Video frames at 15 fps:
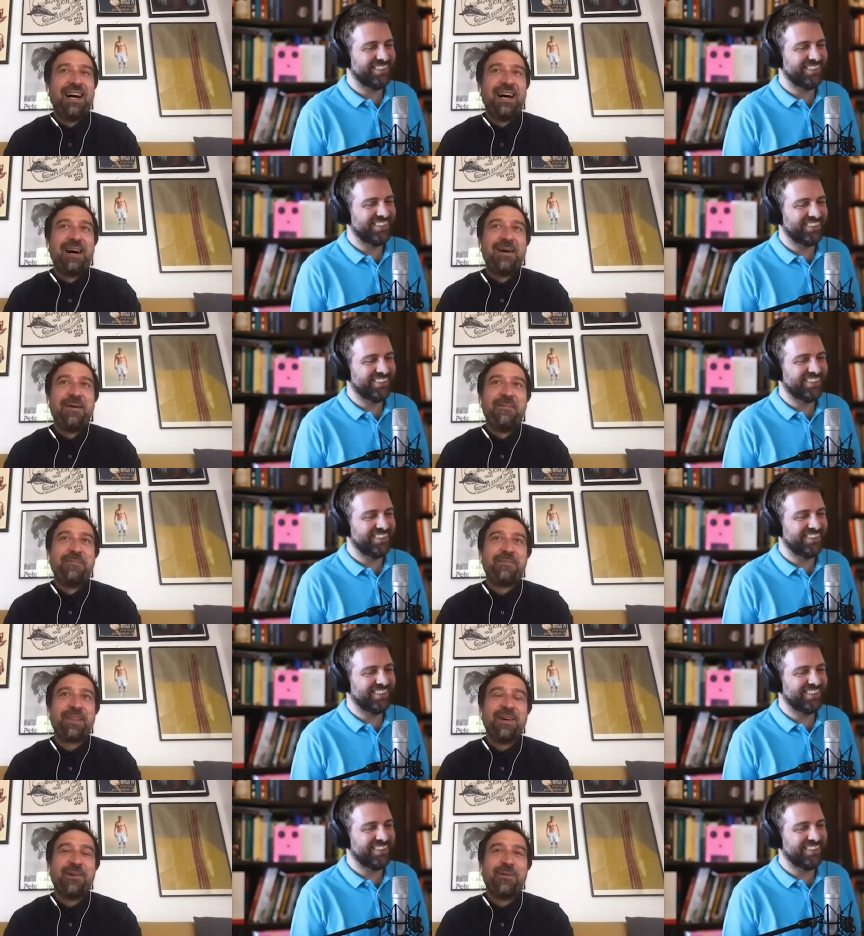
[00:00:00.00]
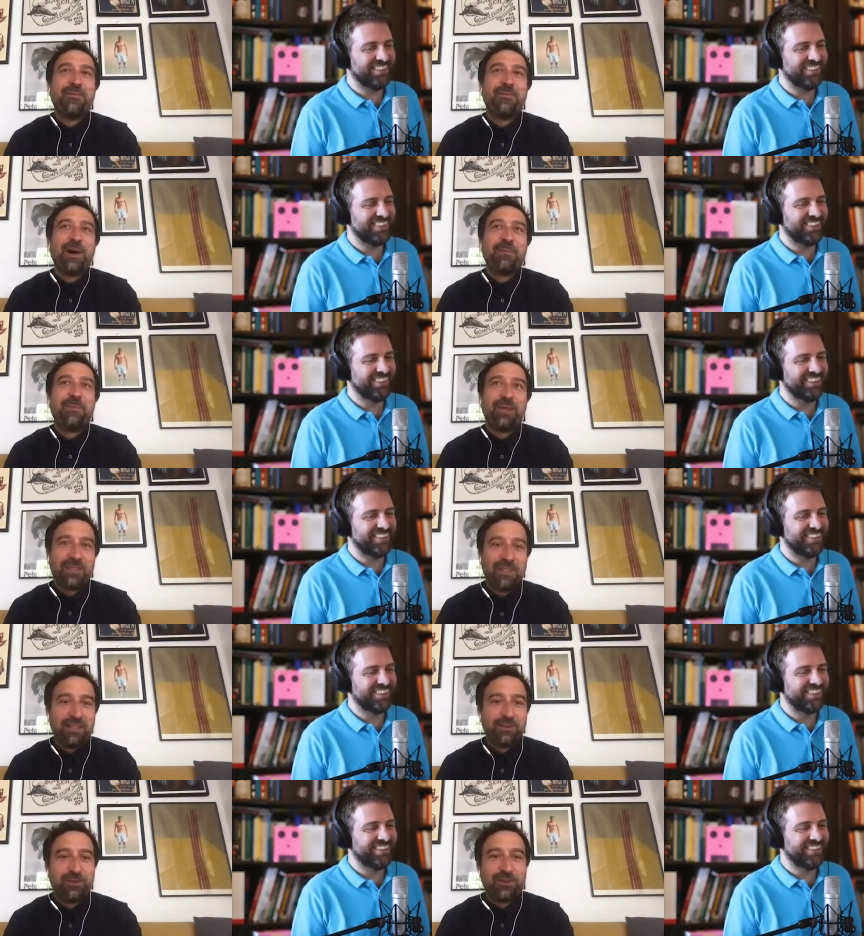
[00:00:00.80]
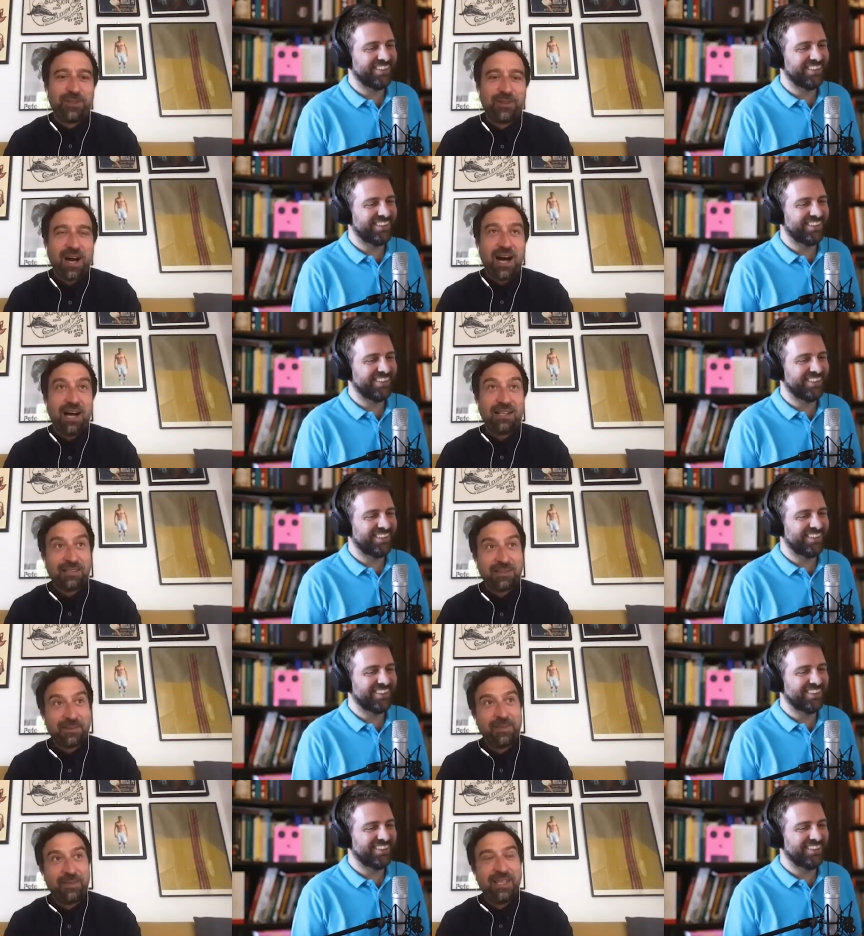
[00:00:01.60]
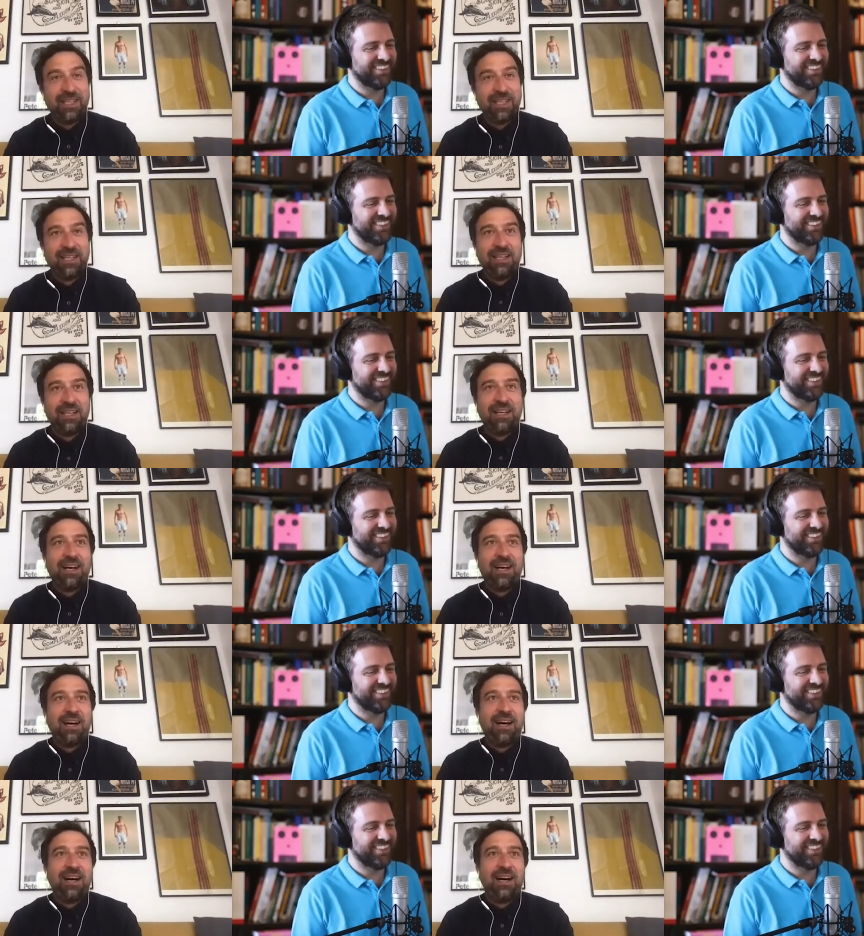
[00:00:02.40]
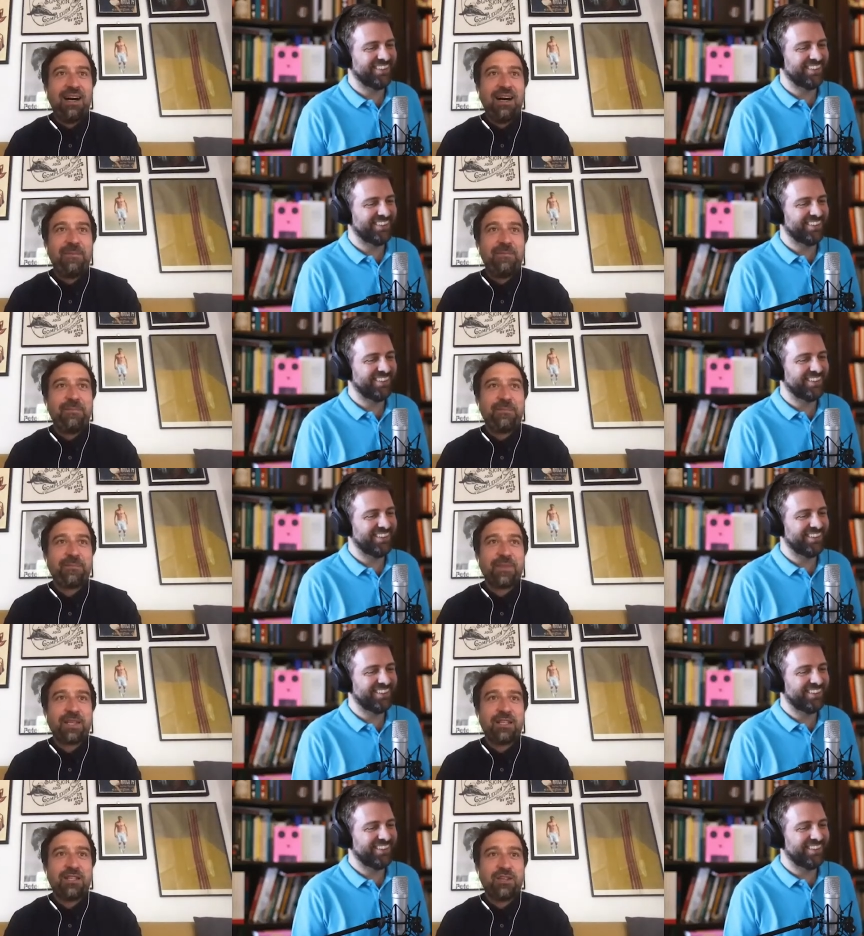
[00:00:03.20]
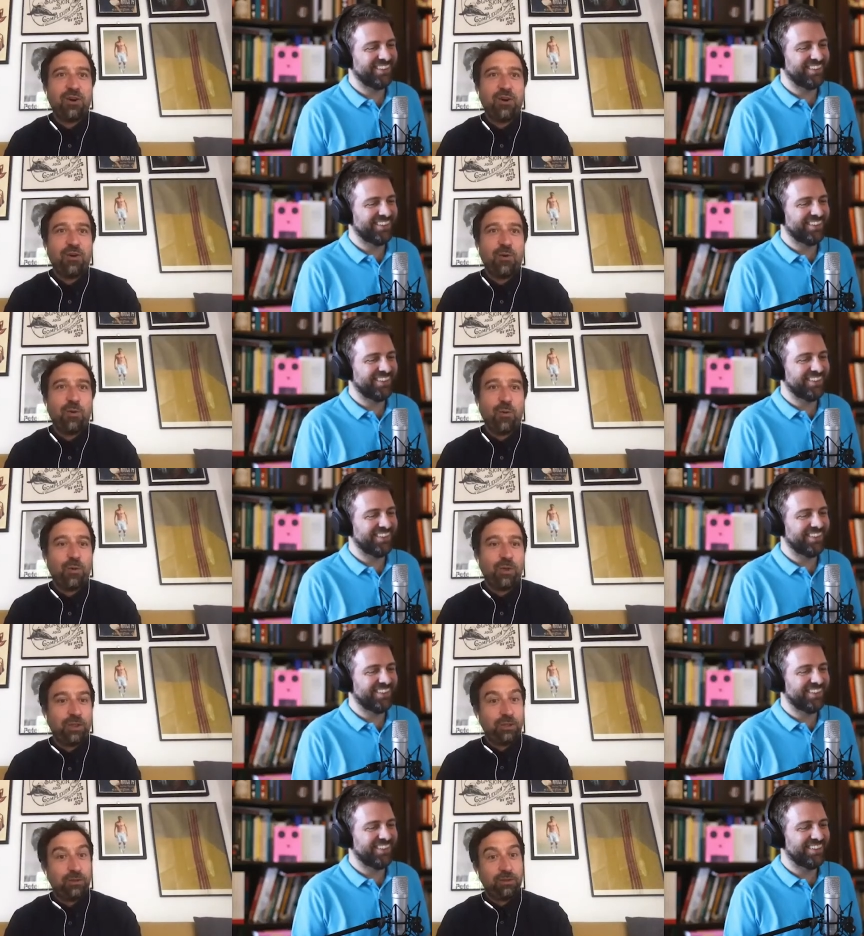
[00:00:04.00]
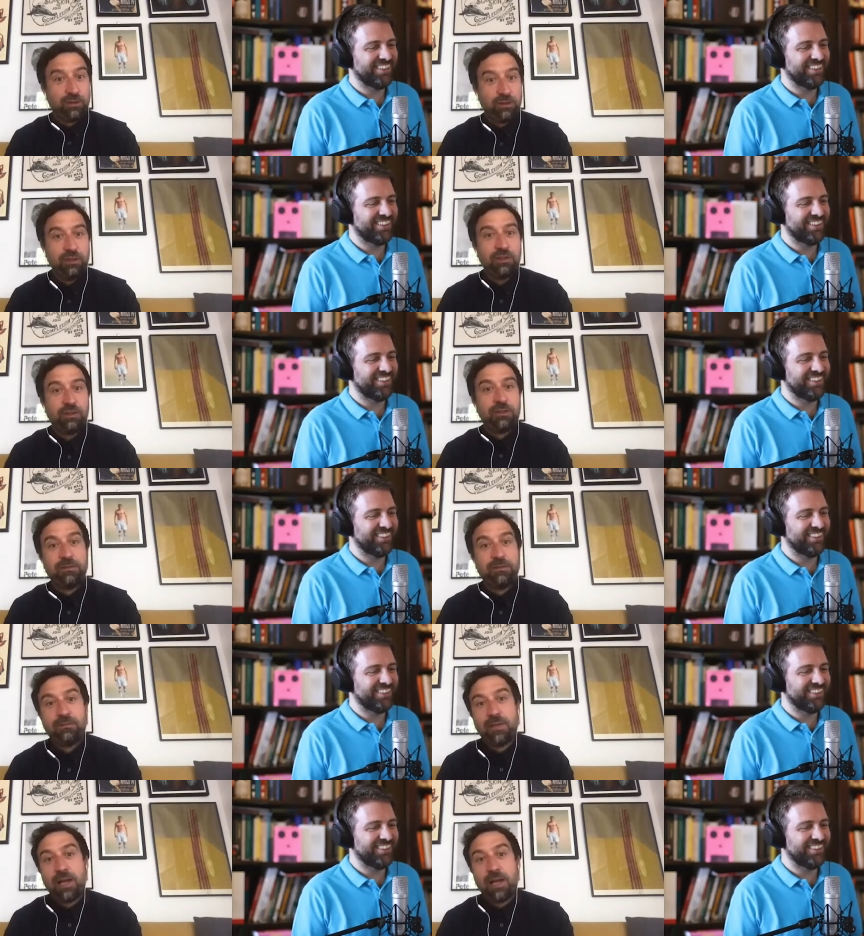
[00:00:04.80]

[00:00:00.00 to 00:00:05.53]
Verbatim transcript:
Speaker 1: um, my personal tutor asked me, um, "So what do you want to do?"